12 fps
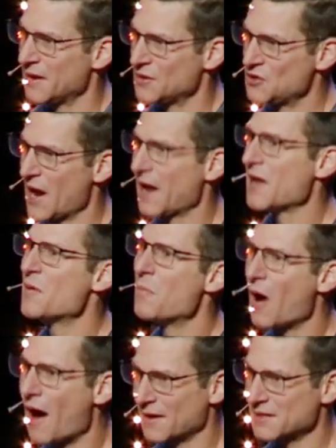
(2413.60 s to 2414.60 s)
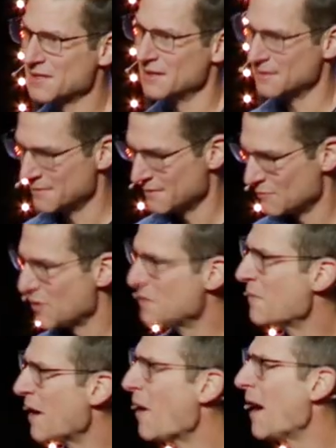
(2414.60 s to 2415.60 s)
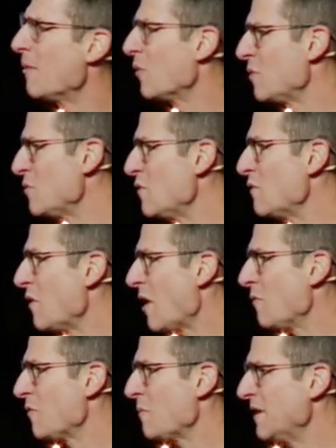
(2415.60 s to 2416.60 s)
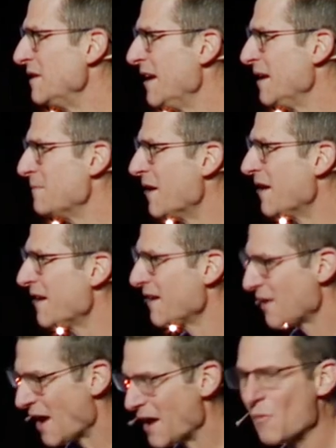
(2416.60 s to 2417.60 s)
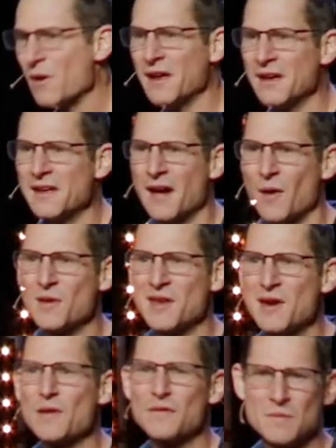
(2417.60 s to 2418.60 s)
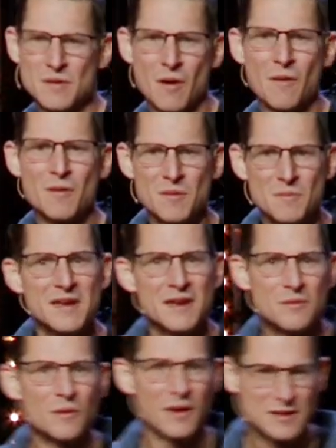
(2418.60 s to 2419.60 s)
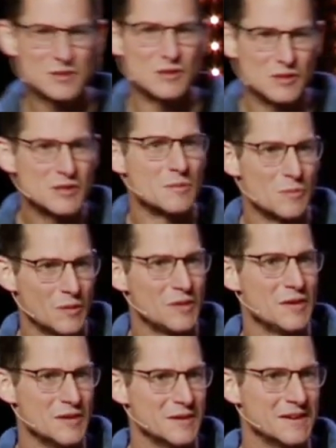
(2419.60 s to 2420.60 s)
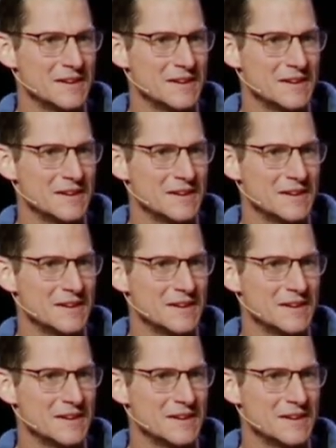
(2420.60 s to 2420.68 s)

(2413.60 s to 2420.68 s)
checking a box and reading my Bible and moving on with my day. But God, I want to I want to hear from you. I want to be in relationship with you.